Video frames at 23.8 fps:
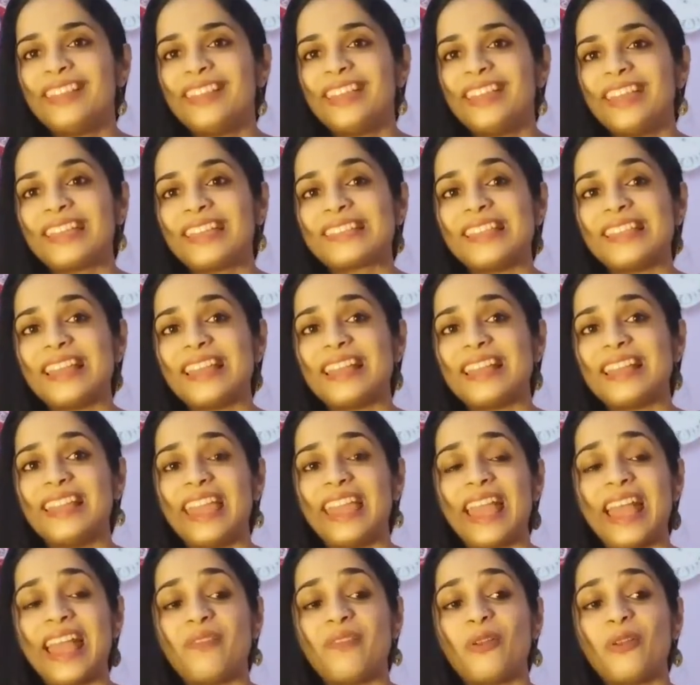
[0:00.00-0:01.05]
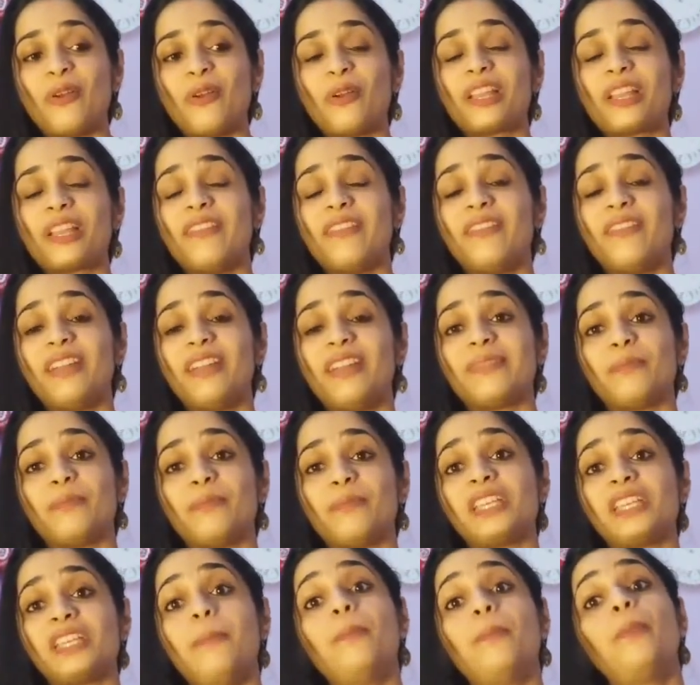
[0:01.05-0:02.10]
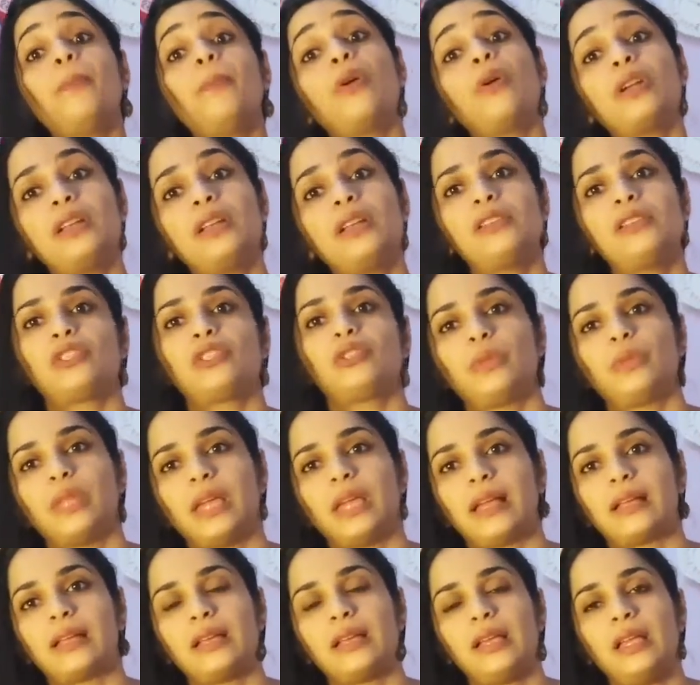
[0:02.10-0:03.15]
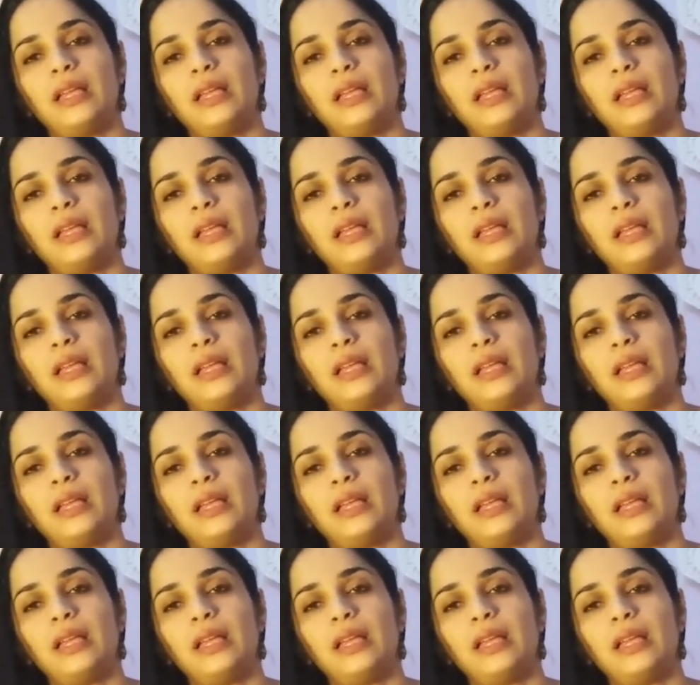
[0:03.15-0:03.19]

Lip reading: thing is that they have not given much importance to that.